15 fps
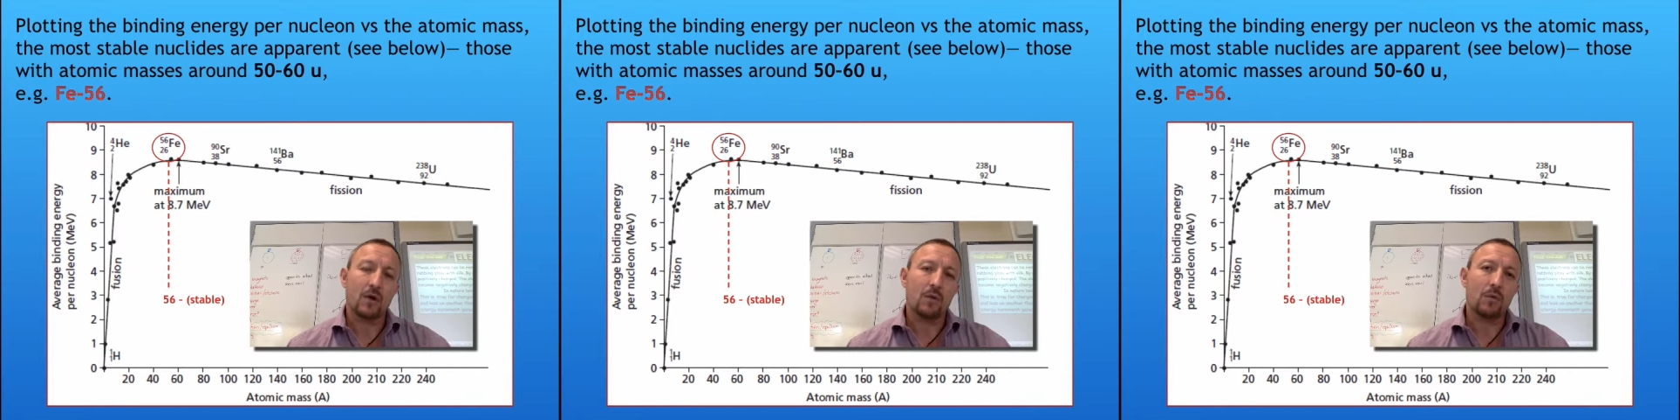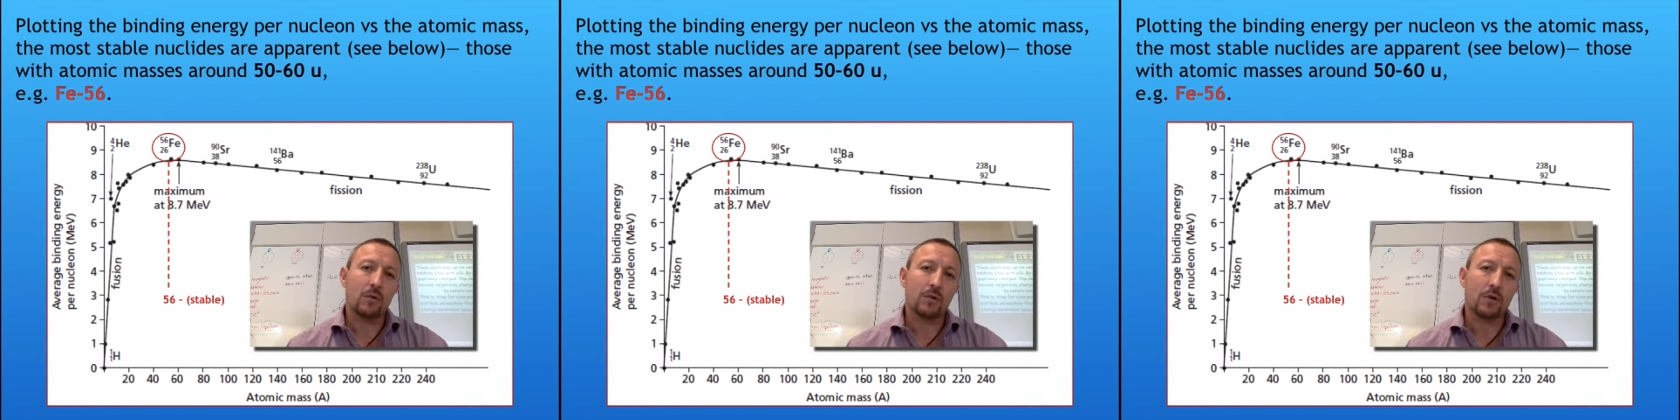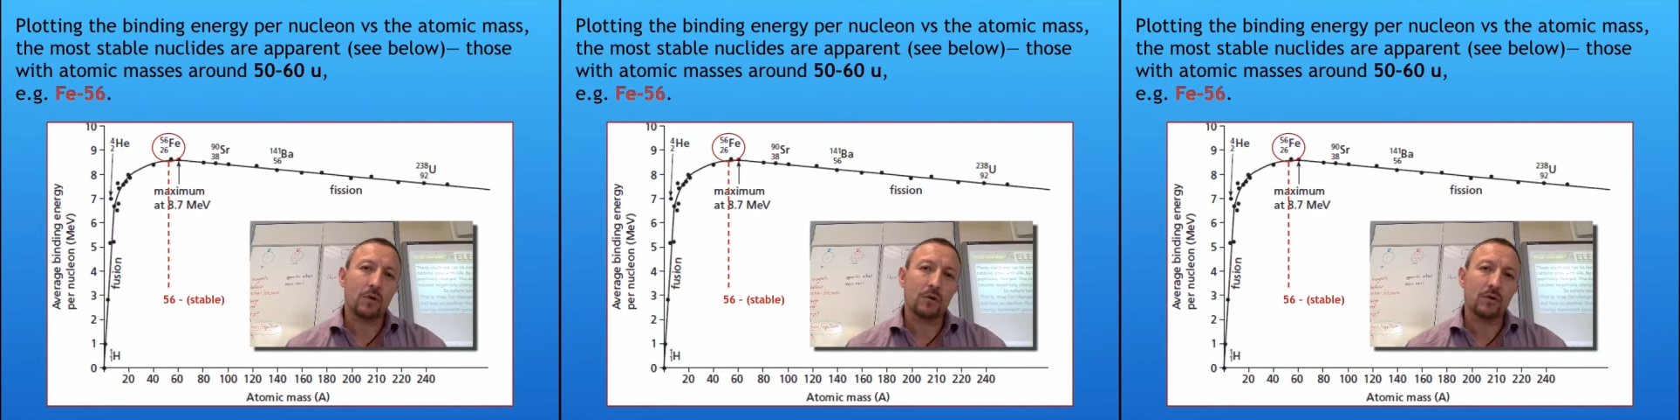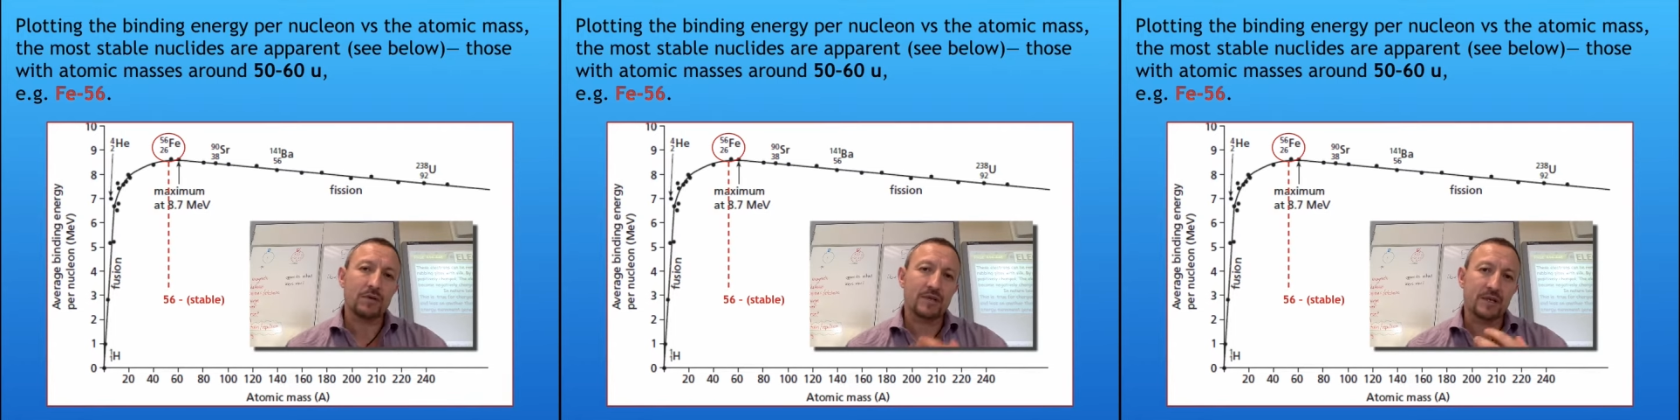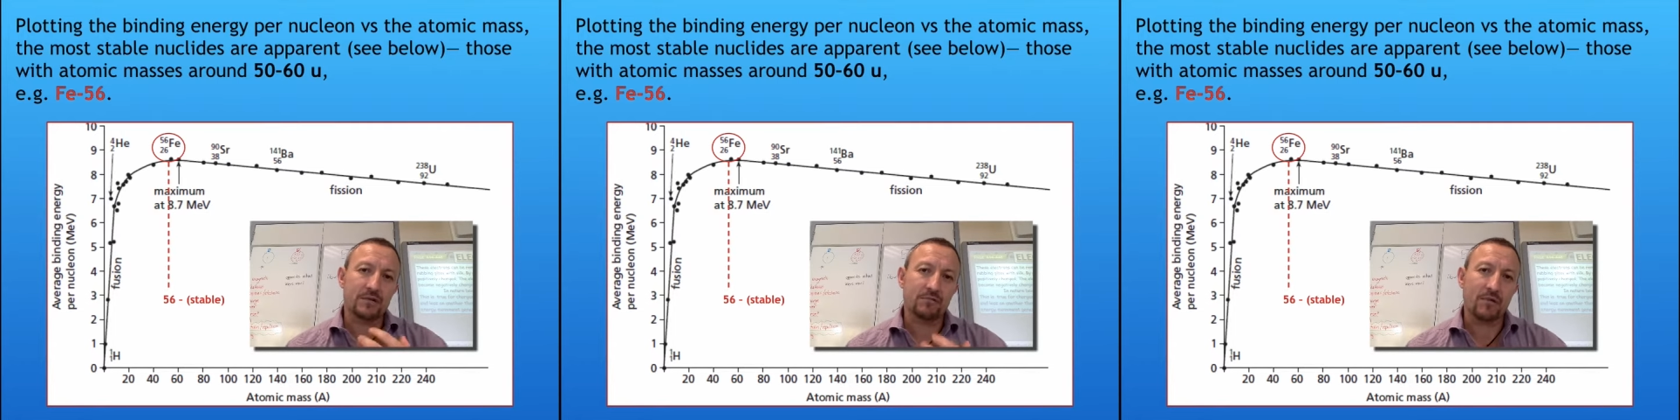will
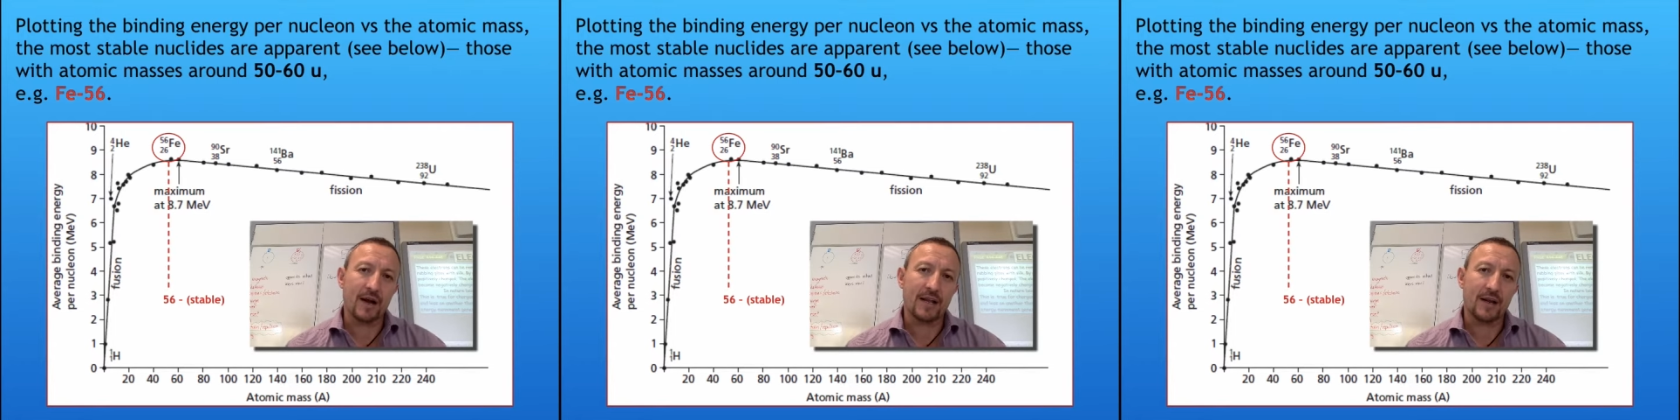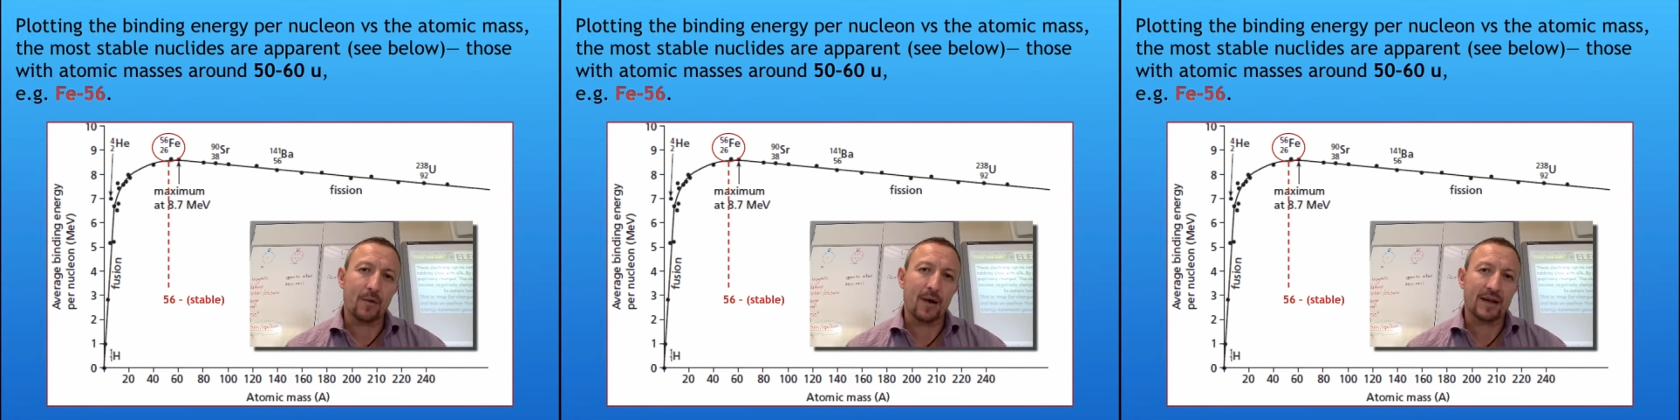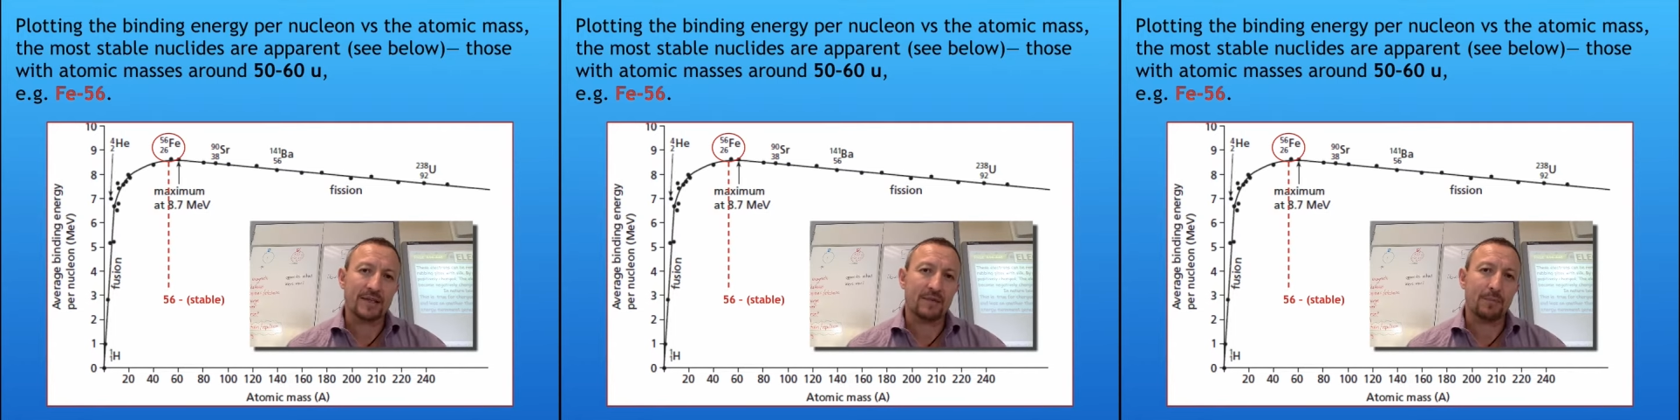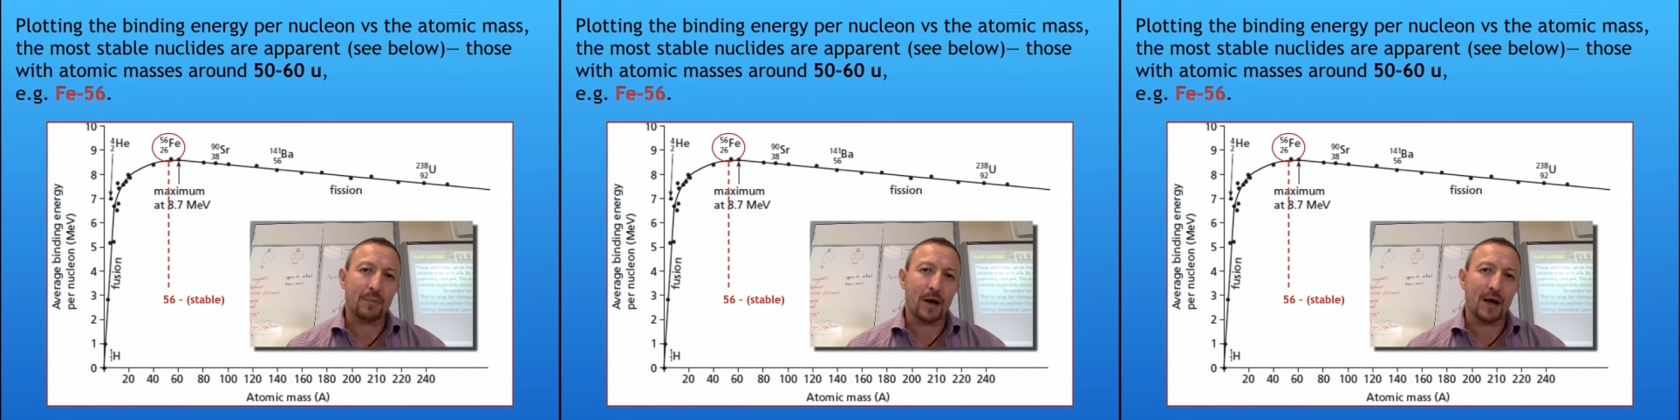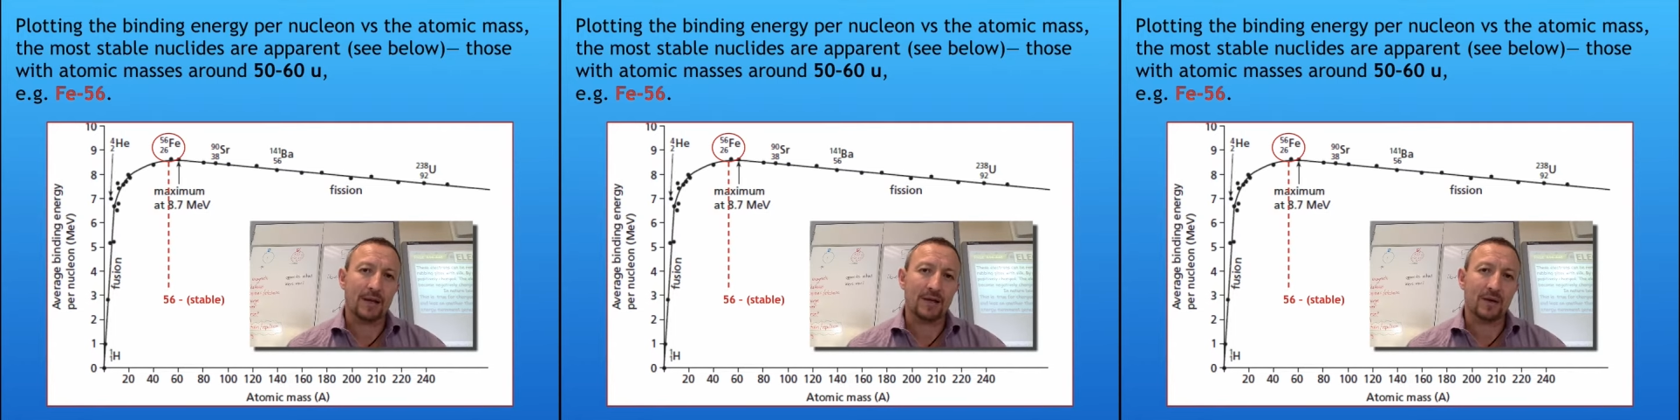cause these radioactive
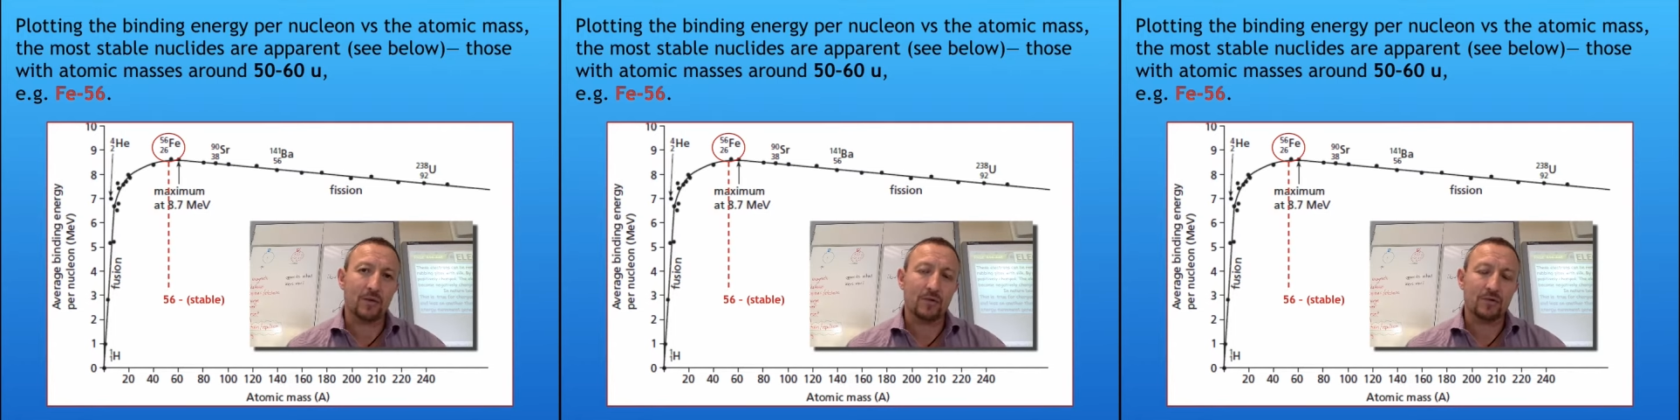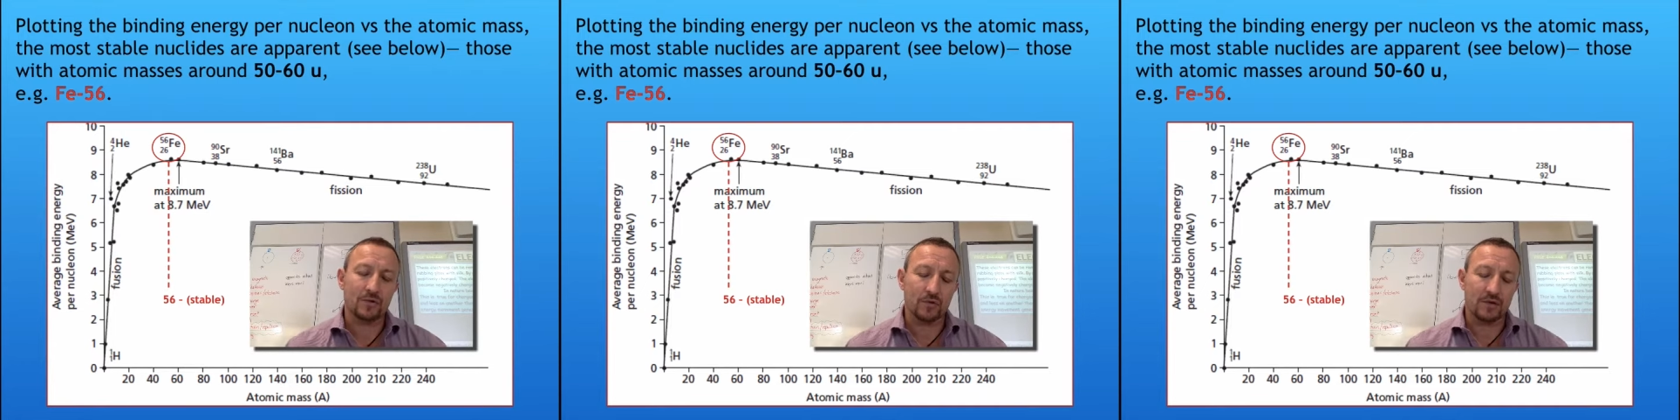particles,